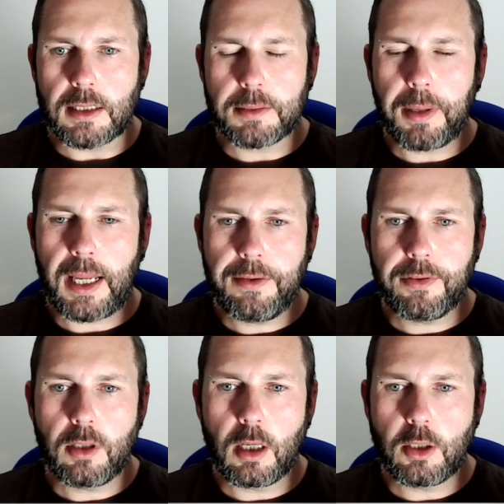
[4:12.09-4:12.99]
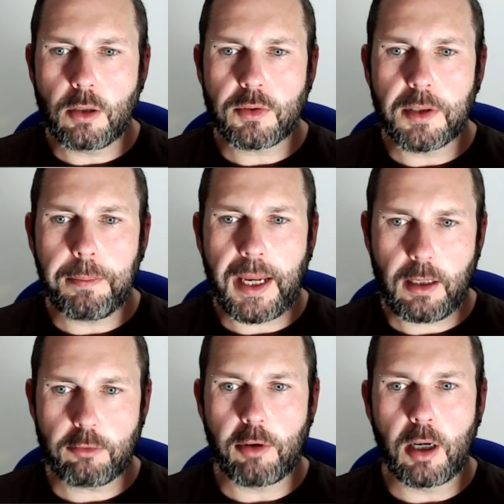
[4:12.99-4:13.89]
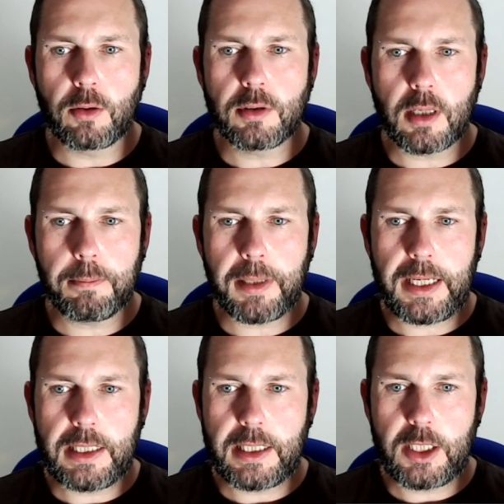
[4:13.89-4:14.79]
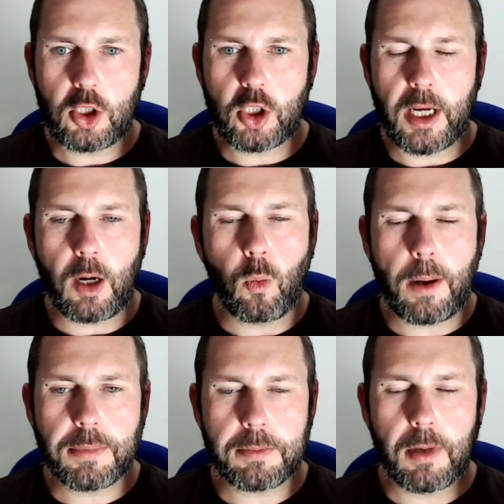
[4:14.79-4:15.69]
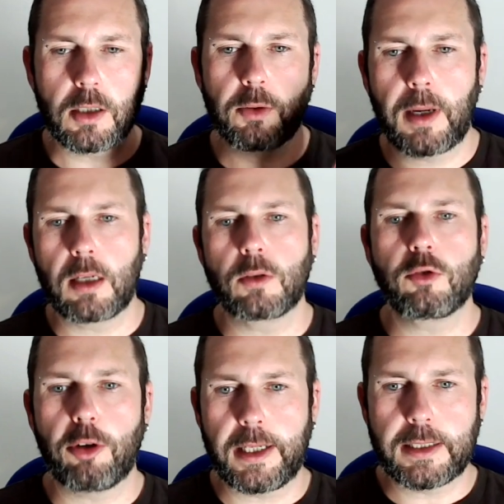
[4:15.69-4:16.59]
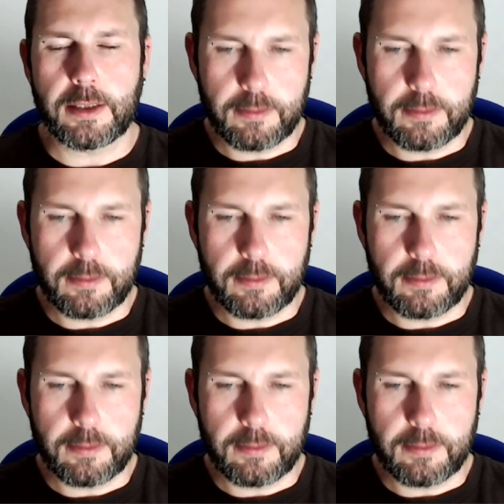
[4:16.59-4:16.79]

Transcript: playful notes of pink rose and peony share a whipped marshmallow treat.